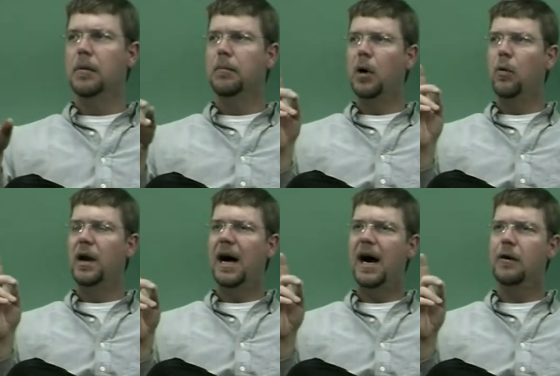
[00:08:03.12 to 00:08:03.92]
But
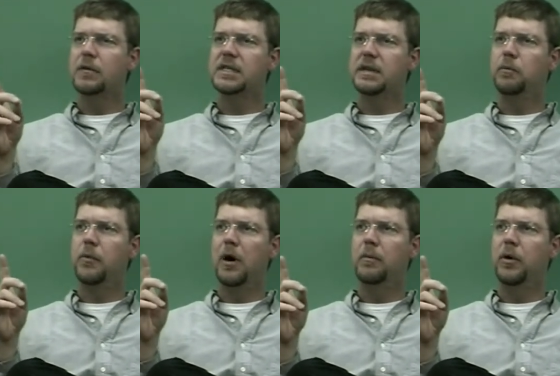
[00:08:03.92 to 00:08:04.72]
what I was
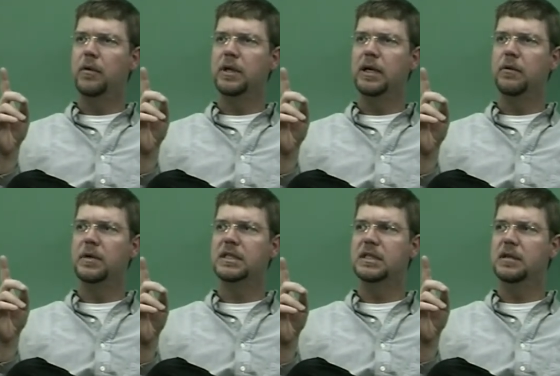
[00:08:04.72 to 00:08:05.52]
primarily
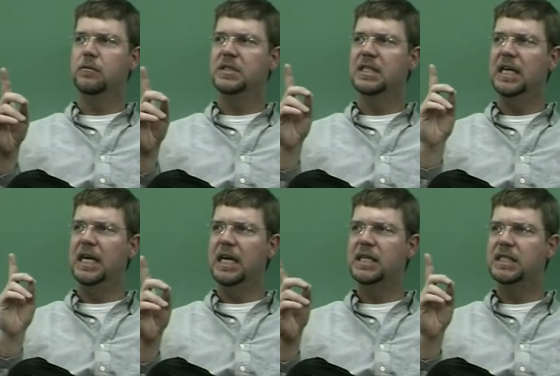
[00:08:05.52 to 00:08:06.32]
interested in was the
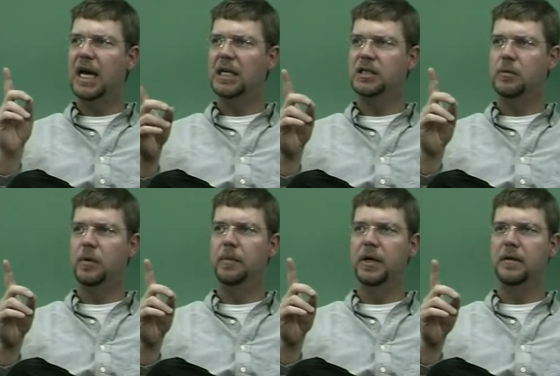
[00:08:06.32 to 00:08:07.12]
intangible
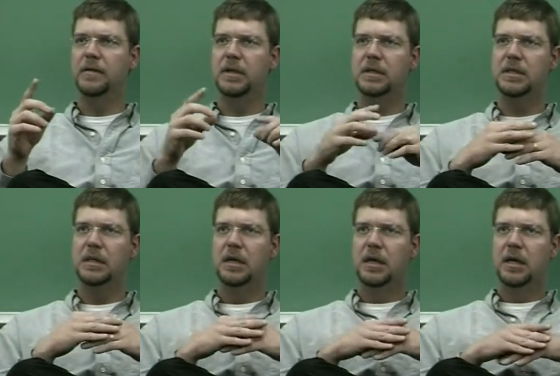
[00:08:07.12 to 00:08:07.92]
benefits.
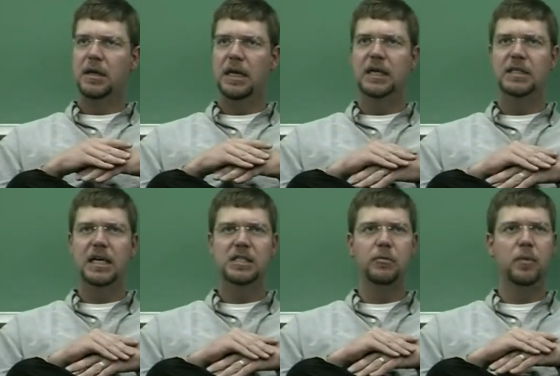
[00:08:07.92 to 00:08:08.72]
The
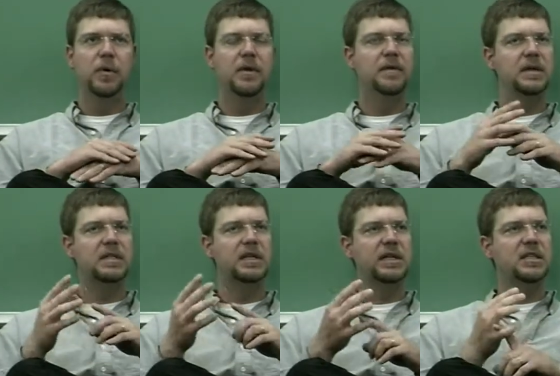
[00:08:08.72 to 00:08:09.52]
intangible
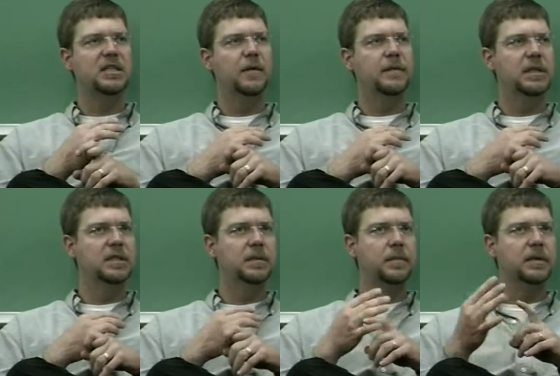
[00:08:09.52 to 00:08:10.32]
benefits like
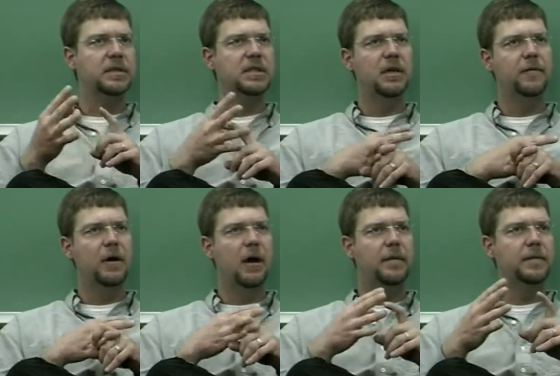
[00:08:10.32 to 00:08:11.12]
self-discipline,
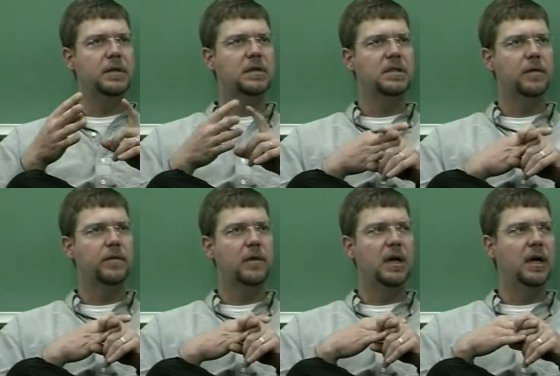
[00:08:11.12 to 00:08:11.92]
self-confidence,
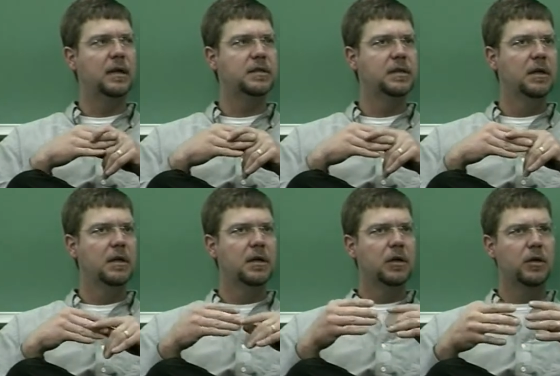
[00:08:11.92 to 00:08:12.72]
self-reliance,
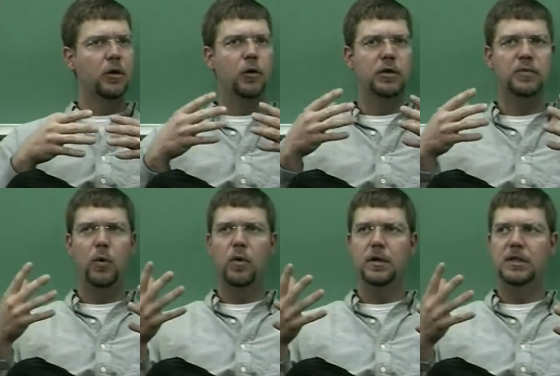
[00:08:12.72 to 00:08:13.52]
courage,
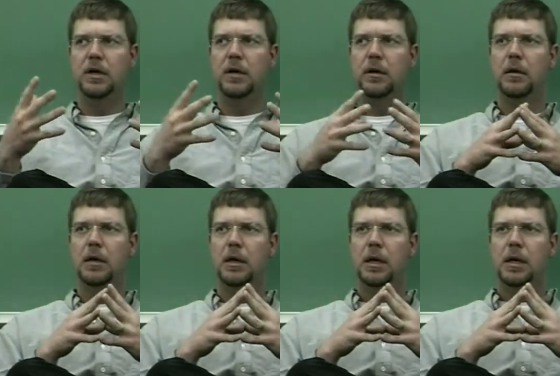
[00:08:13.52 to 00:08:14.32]
poise, honor.
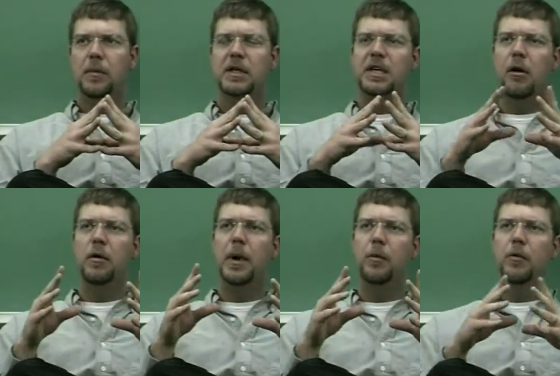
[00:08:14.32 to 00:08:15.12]
Because I
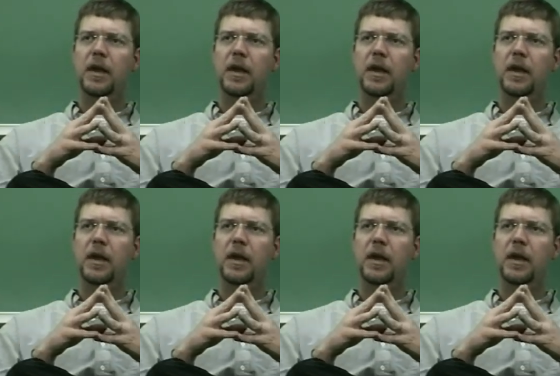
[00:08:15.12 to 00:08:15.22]
remember